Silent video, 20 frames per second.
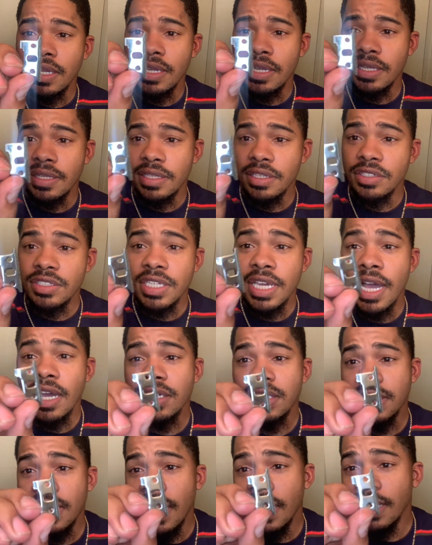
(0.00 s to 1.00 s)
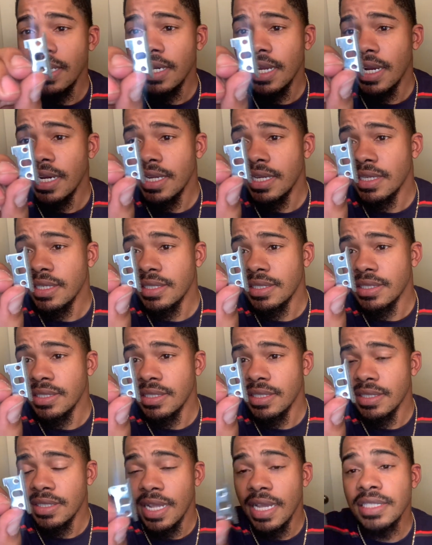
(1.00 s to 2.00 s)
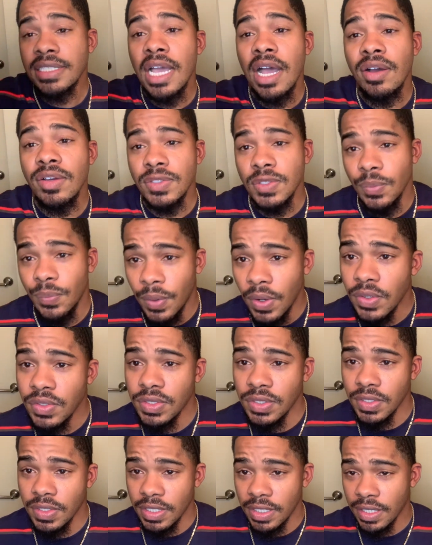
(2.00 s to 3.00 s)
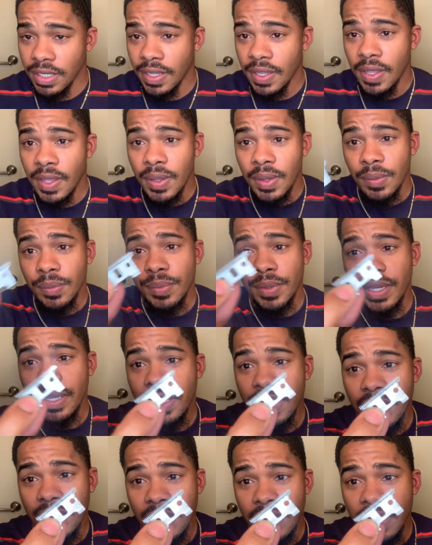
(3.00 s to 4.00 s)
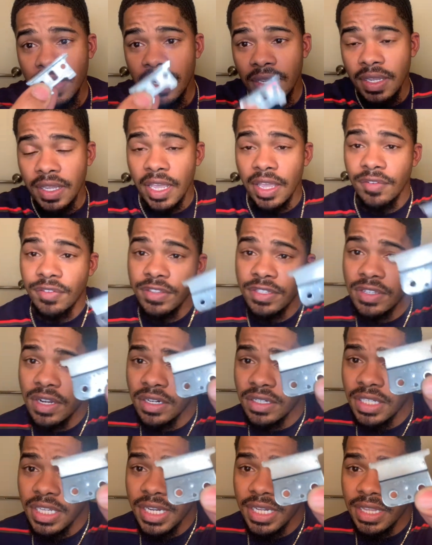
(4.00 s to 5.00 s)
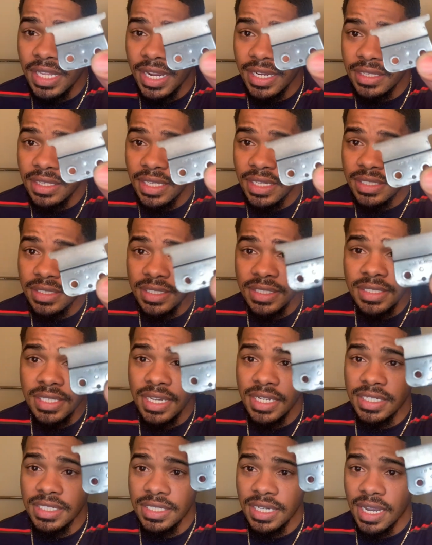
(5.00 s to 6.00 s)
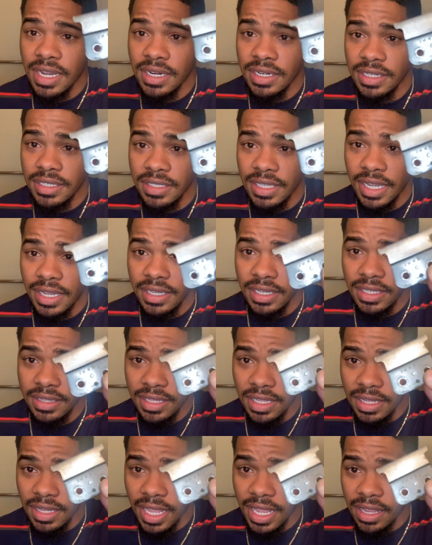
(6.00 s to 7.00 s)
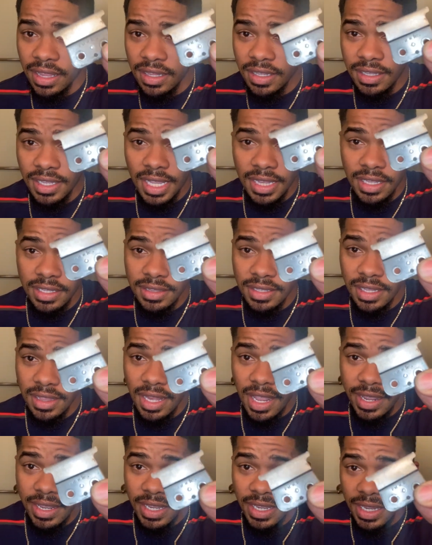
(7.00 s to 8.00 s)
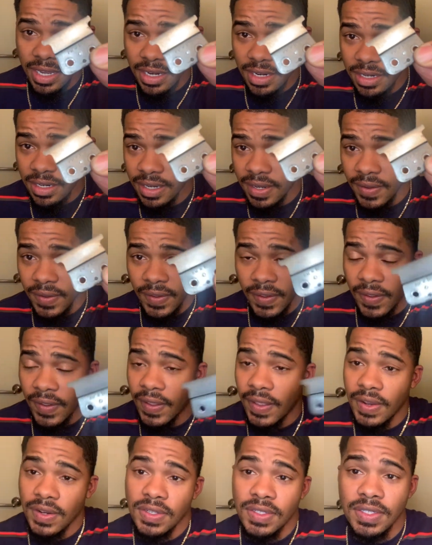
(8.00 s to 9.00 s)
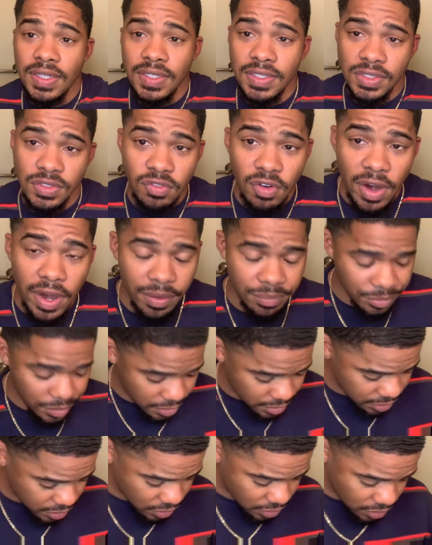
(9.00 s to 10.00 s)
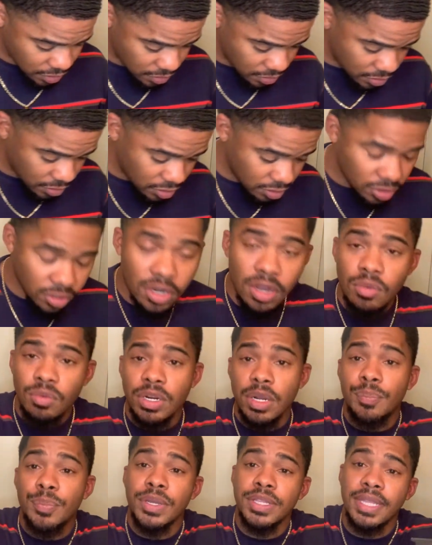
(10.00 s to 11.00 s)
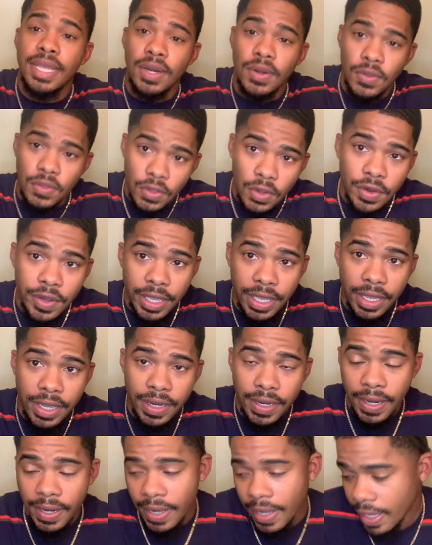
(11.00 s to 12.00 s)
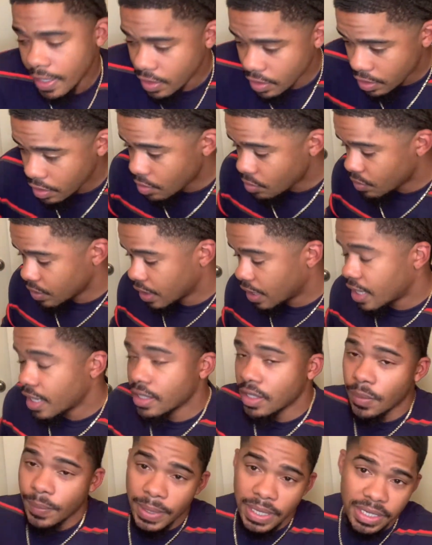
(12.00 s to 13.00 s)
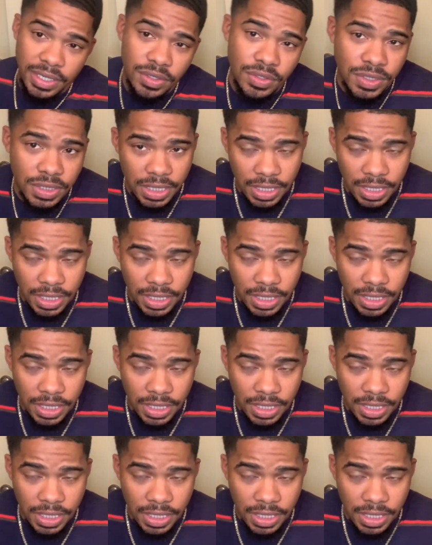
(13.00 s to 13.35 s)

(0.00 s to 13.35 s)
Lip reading: You see how shiny that is? That's how it's supposed to look. But if it started looking like this ain't shiny. Like I let the light hit it, and it's grimy. So you don't want to put that on your head, and you don't want to cut nobody else's